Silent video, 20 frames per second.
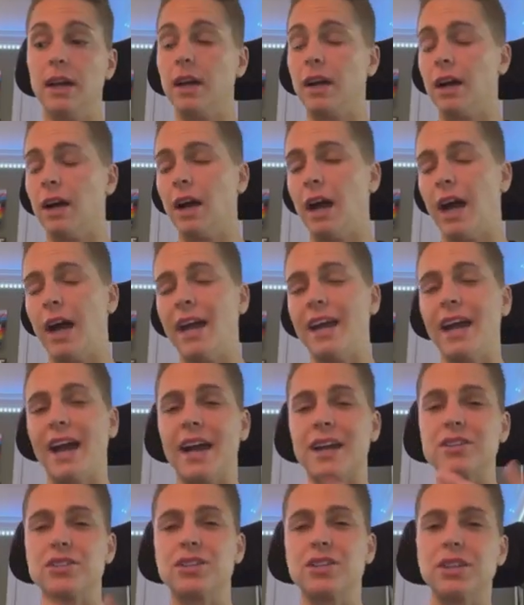Yeah,
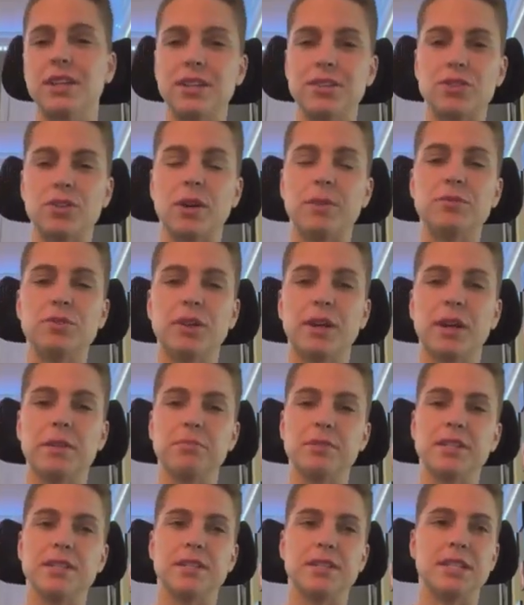I actually so
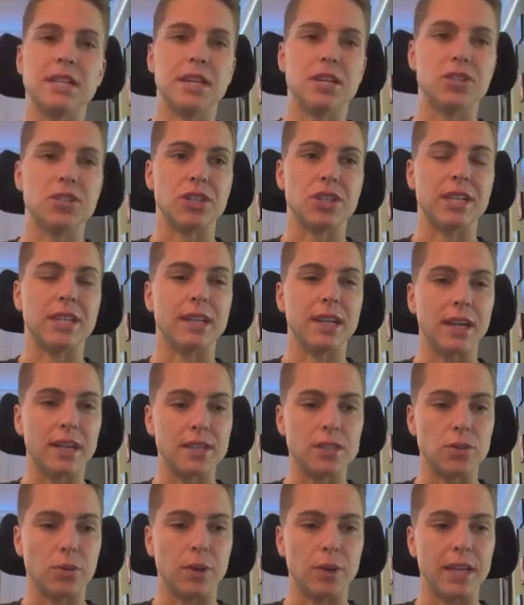I'm doing a
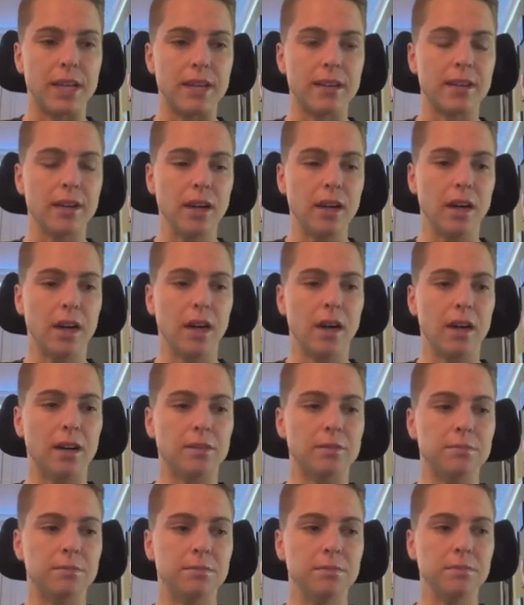presentation next week
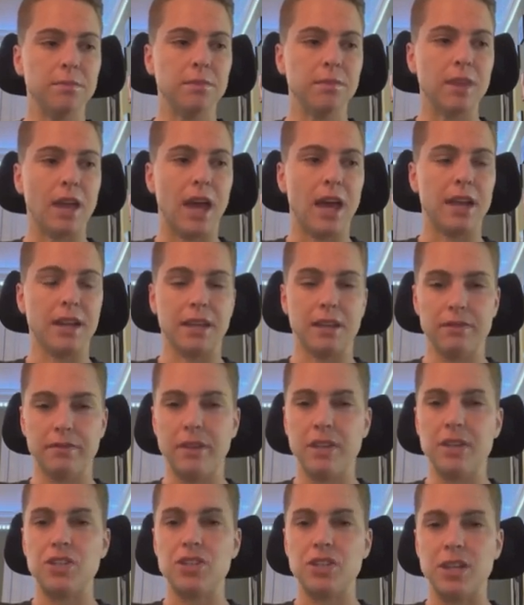um, at
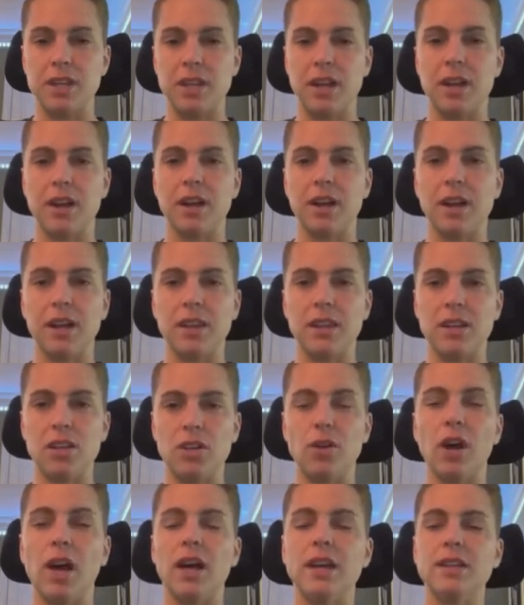a convention
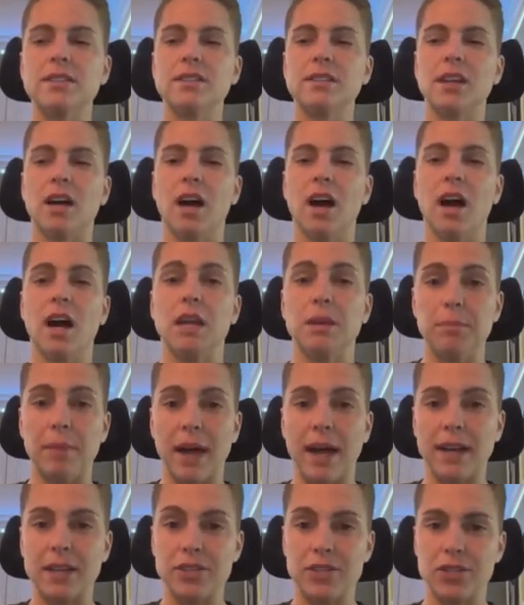here in the U.S.
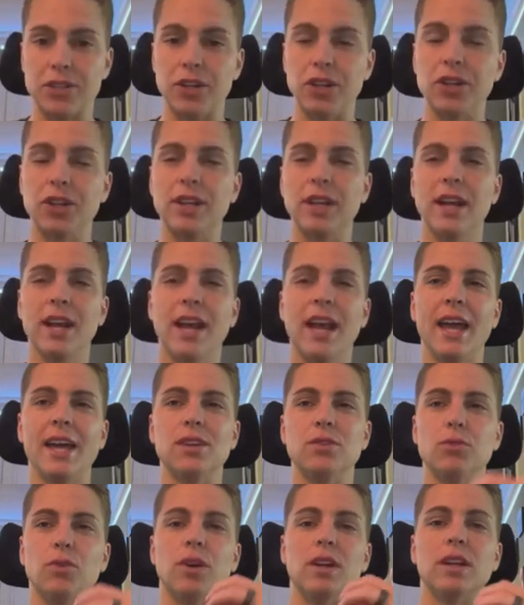on backstroke,
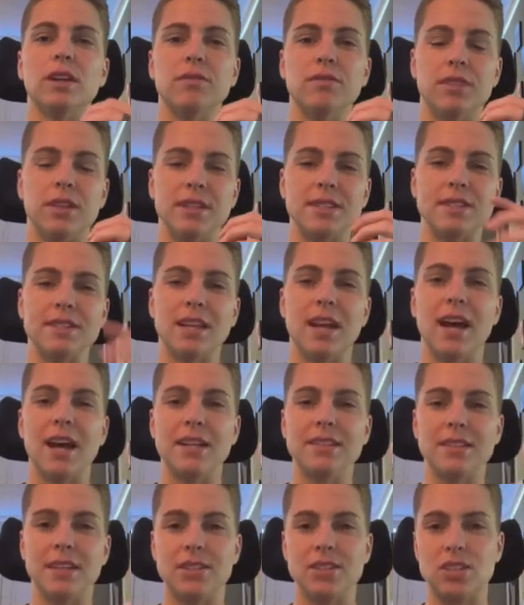and one of the
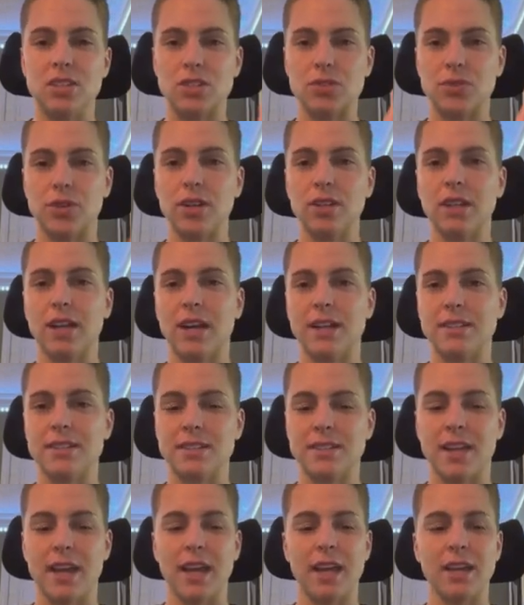slides I just wrote
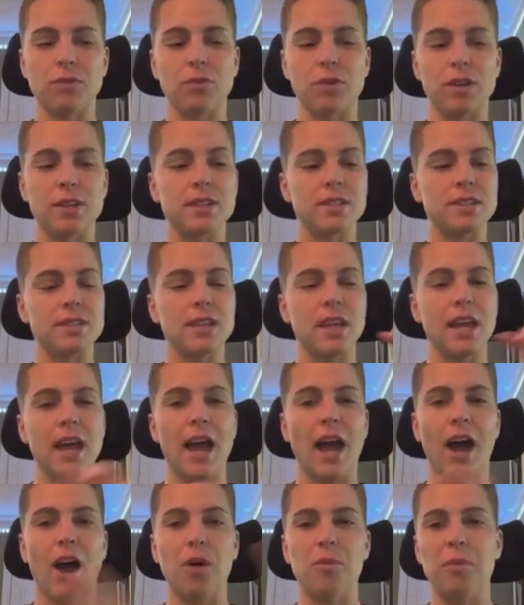last night
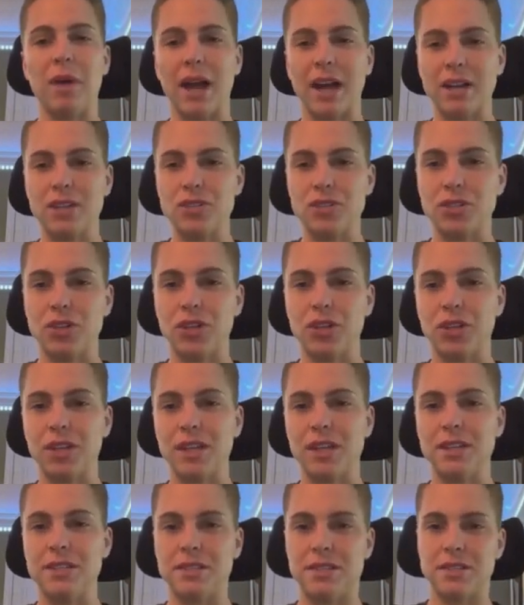was how
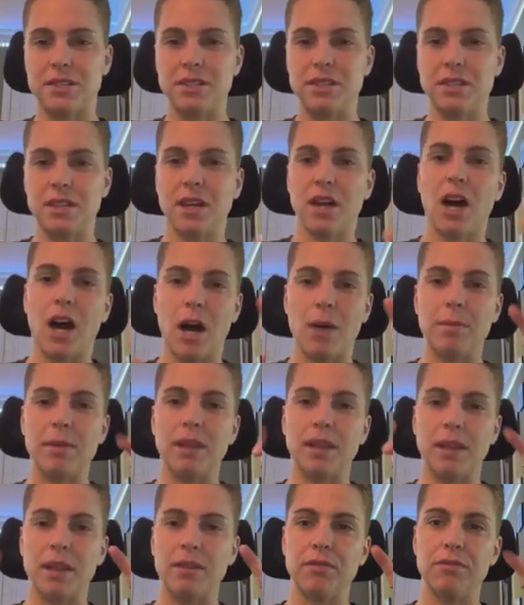backstroke is
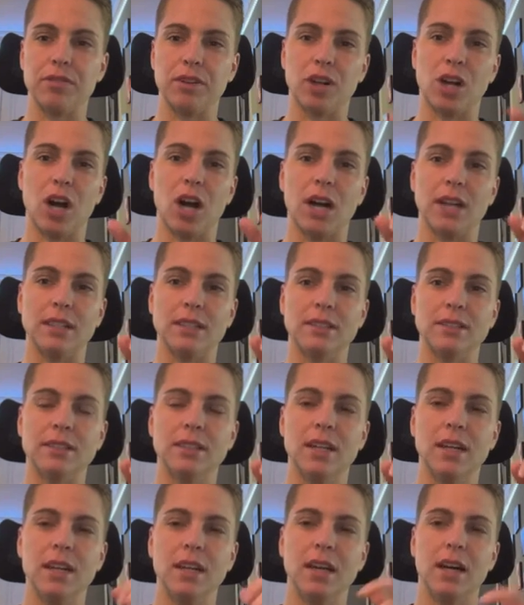commonly
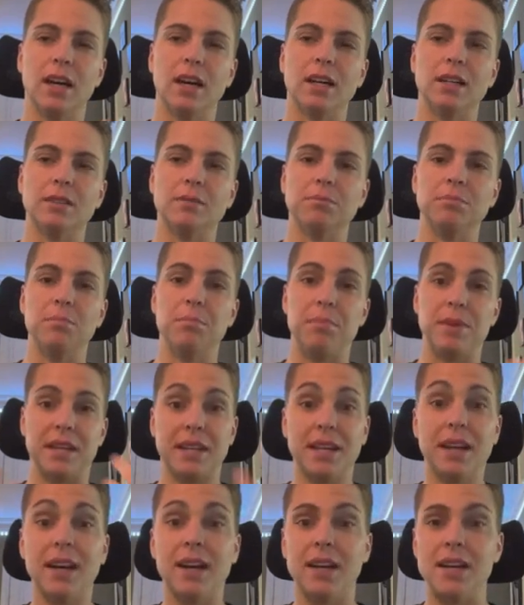forgotten um,
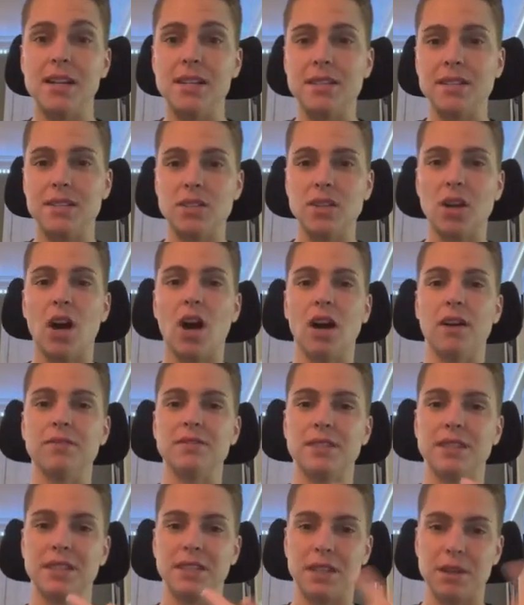because it's
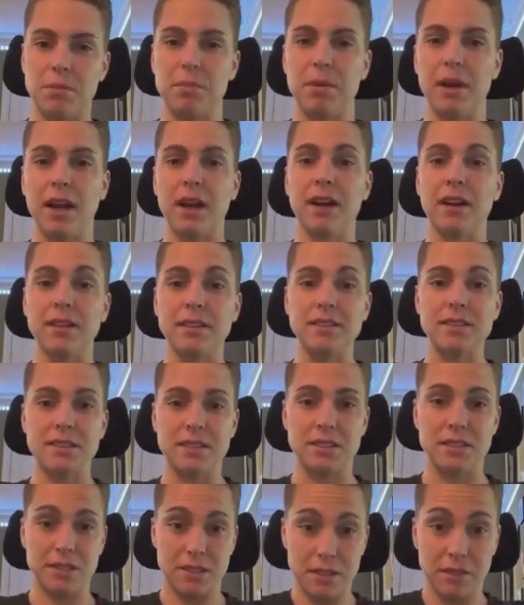often
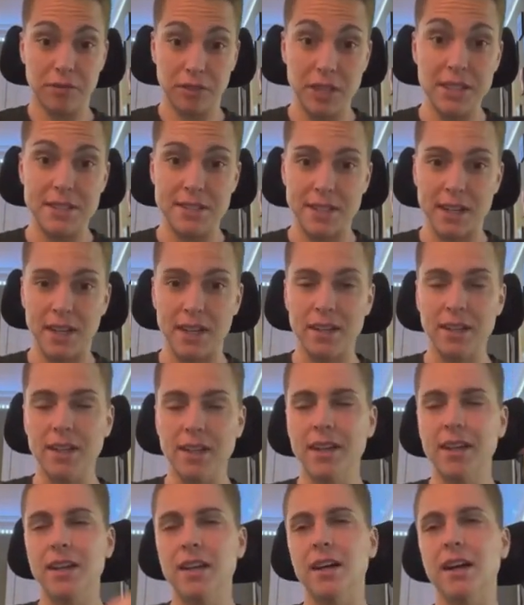compared to
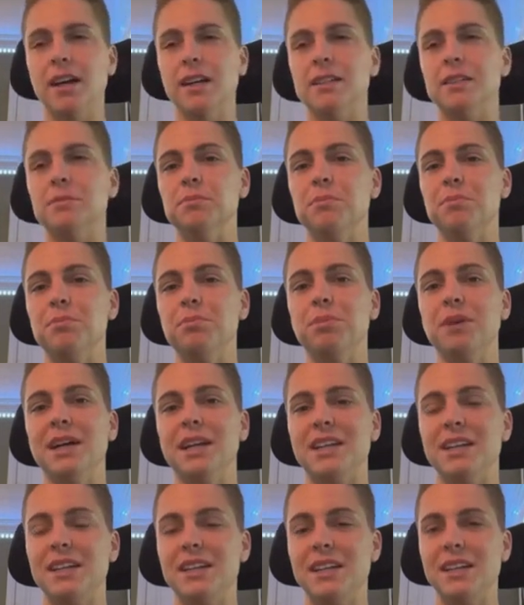freestyle. Um,
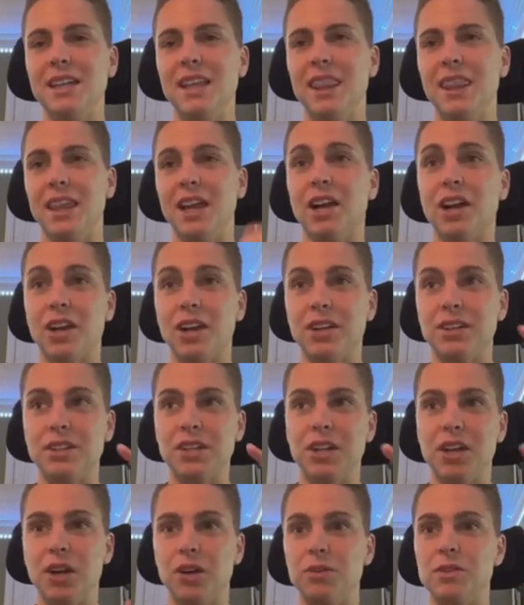but
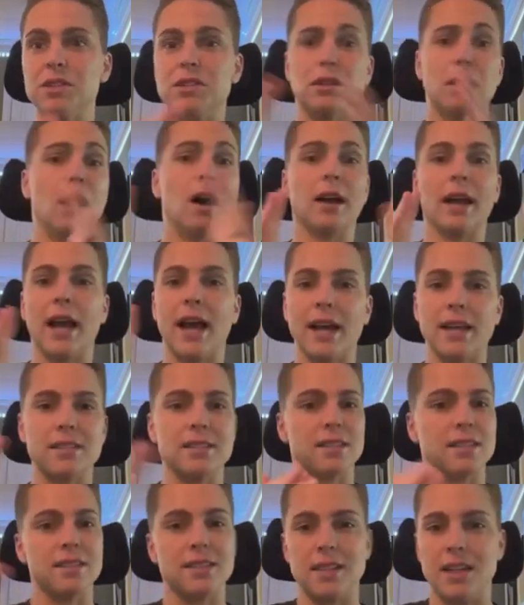there, you know, it's
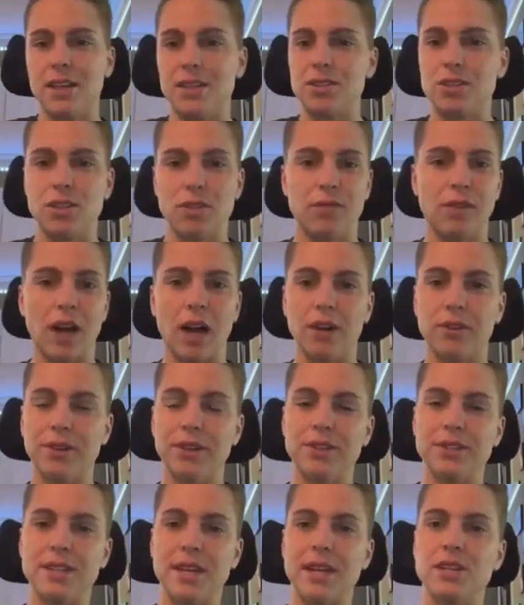long axis. Yes, you've
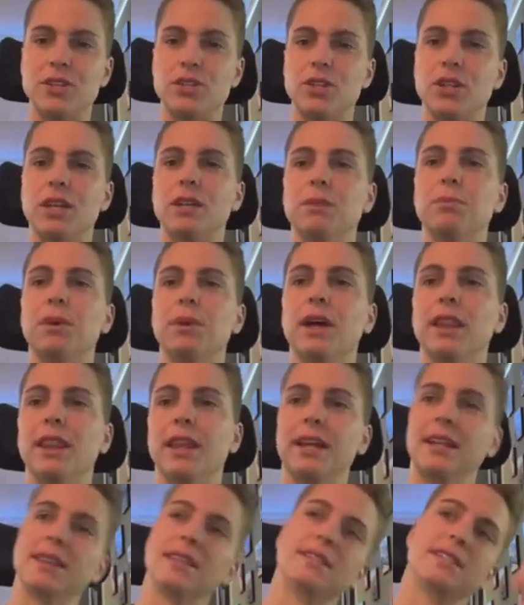got rotation,
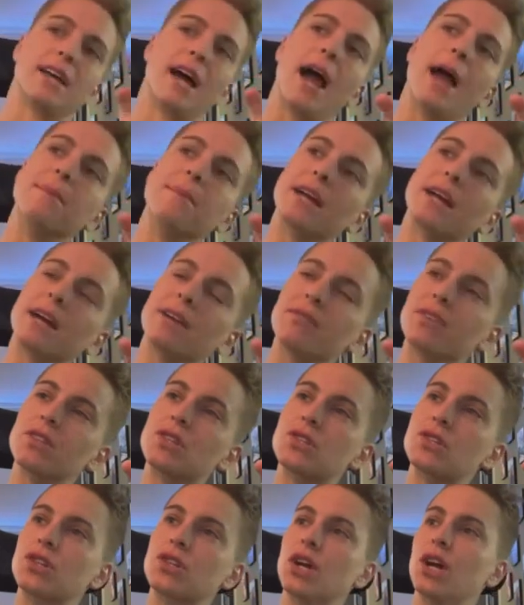but like the timing
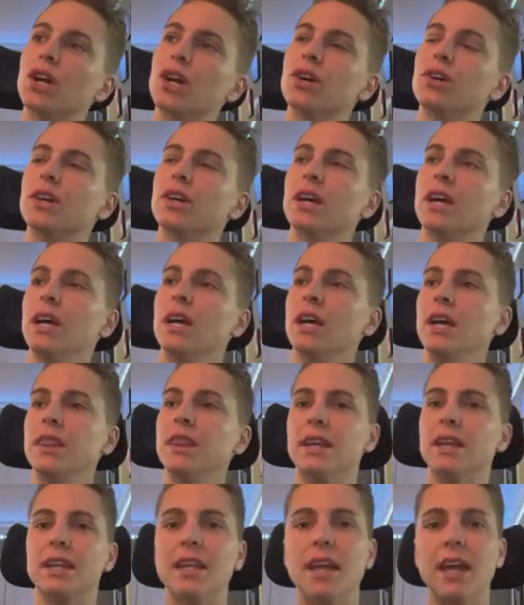of the stroke,
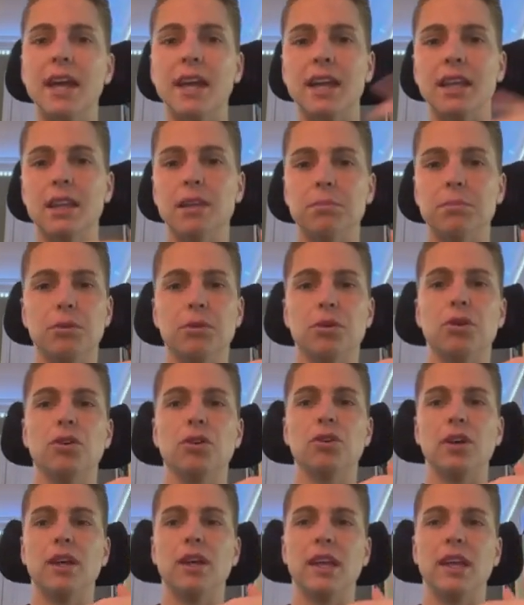the kick and the
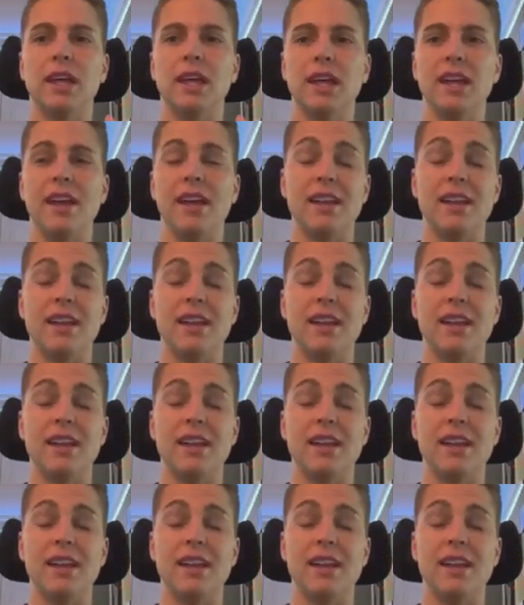pull,